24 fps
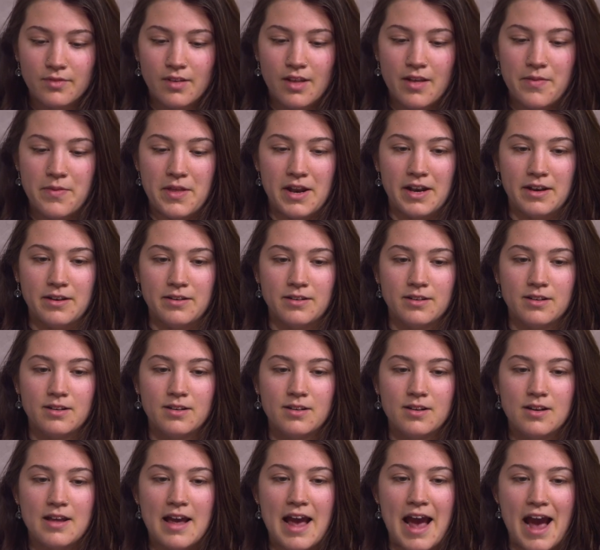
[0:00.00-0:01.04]
then
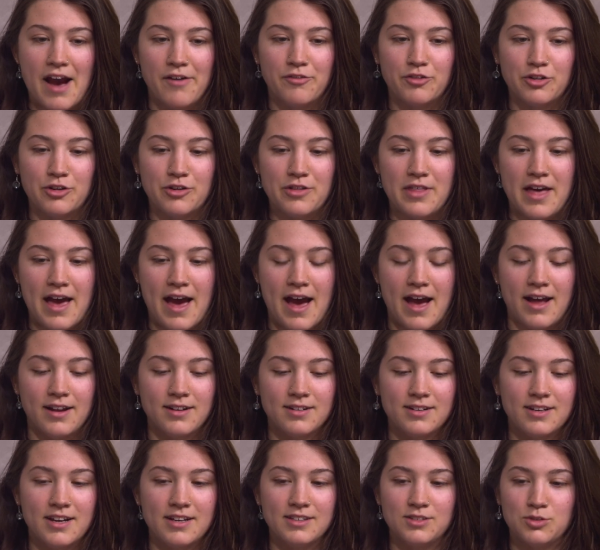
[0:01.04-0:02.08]
after
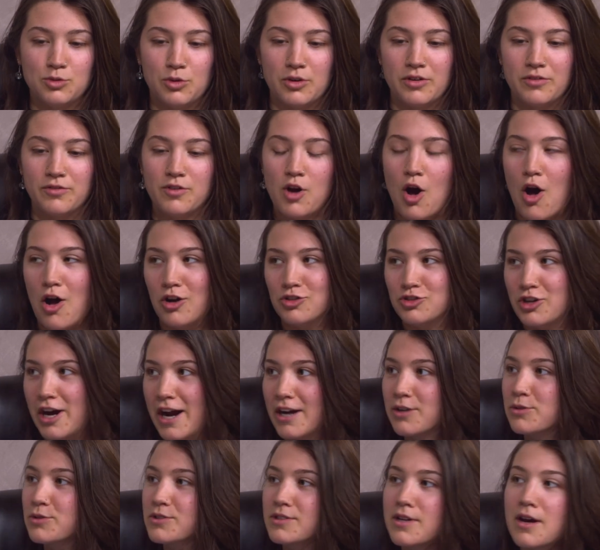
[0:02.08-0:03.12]
that sort of
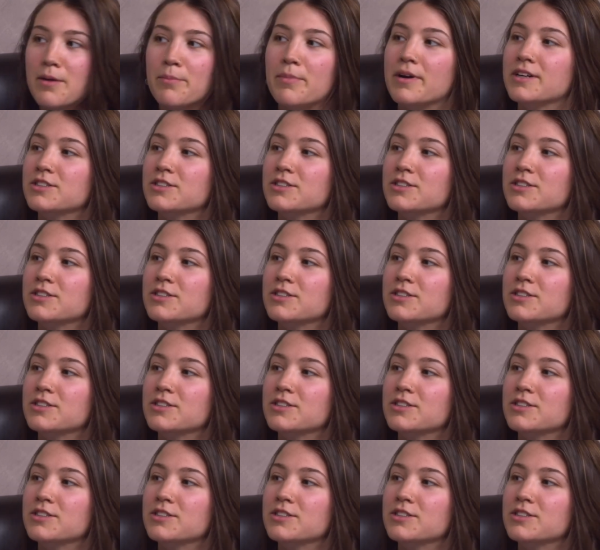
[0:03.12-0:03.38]
contract was up,